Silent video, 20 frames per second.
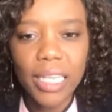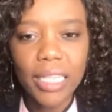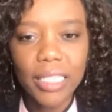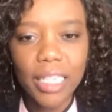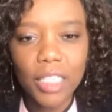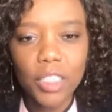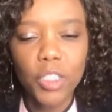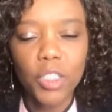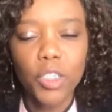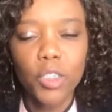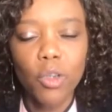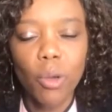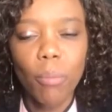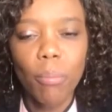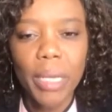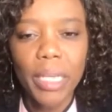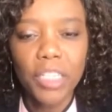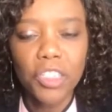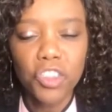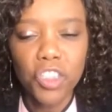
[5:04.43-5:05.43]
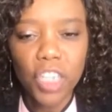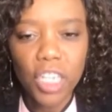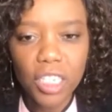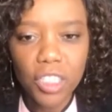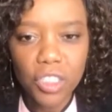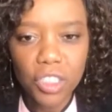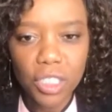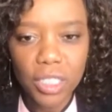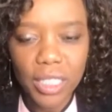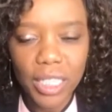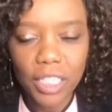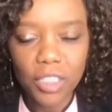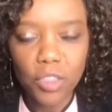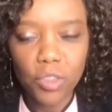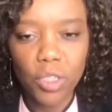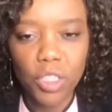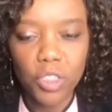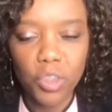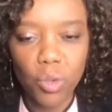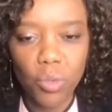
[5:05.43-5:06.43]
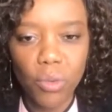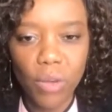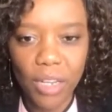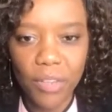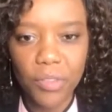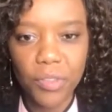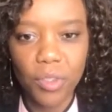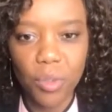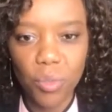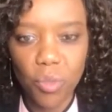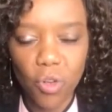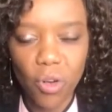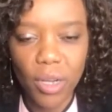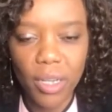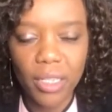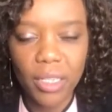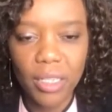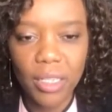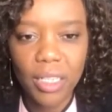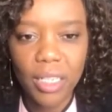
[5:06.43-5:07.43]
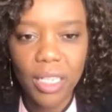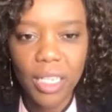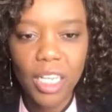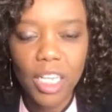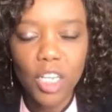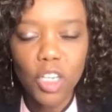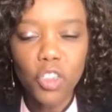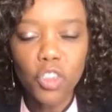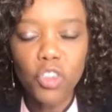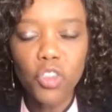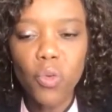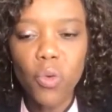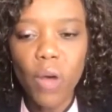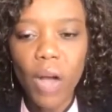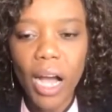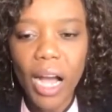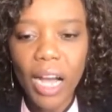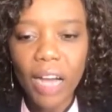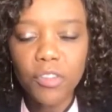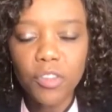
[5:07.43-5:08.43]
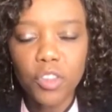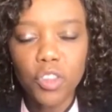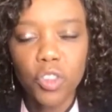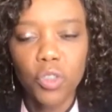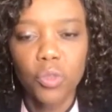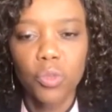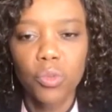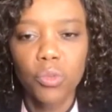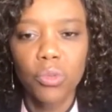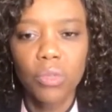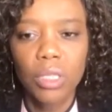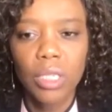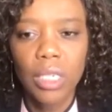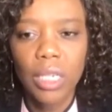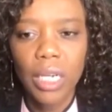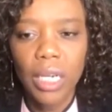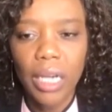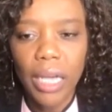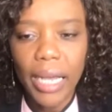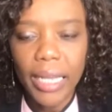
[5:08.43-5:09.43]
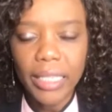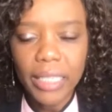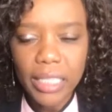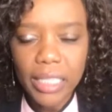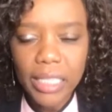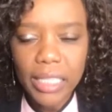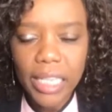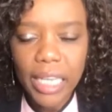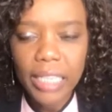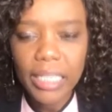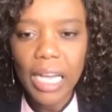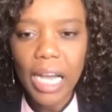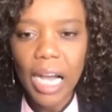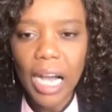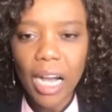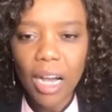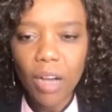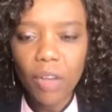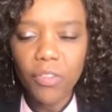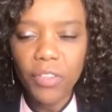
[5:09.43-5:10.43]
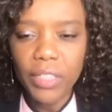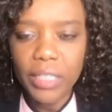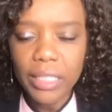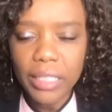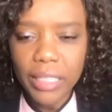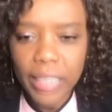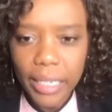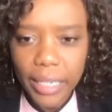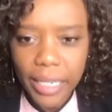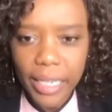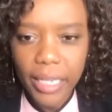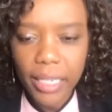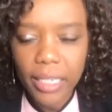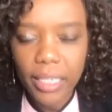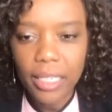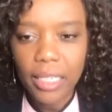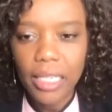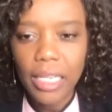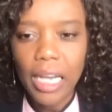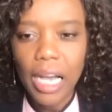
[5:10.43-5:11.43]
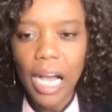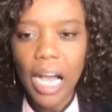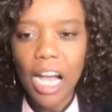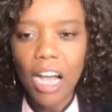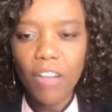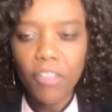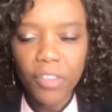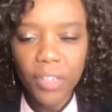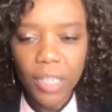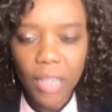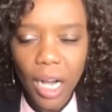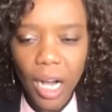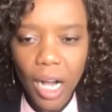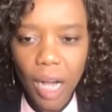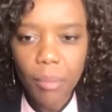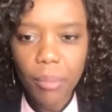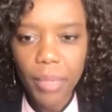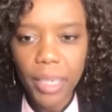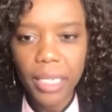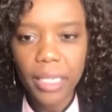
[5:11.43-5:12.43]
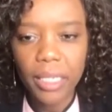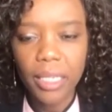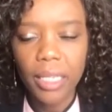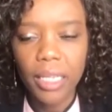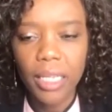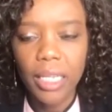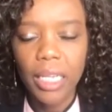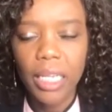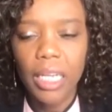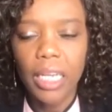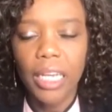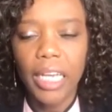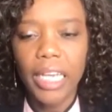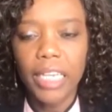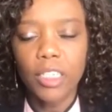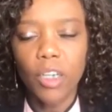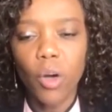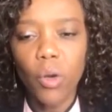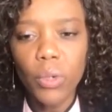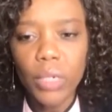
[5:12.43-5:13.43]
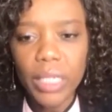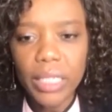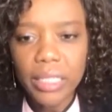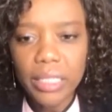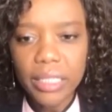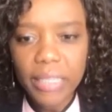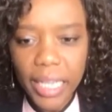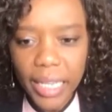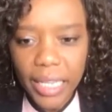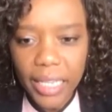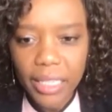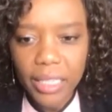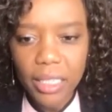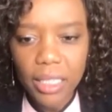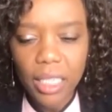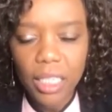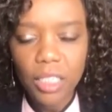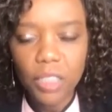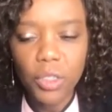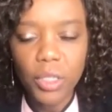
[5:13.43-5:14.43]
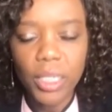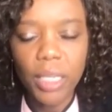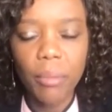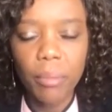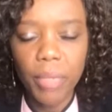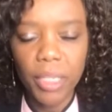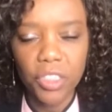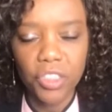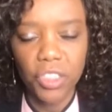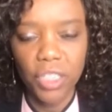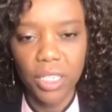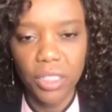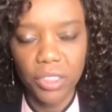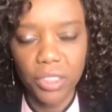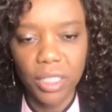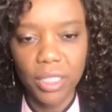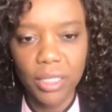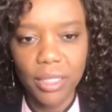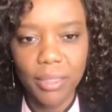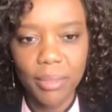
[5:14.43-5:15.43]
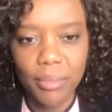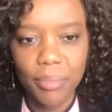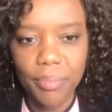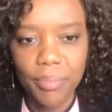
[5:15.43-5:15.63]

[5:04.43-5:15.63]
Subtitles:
that you cannot make changes as soon as you arrive somewhere. You have to understand how the ticking, how the humming, and only then you can make changes.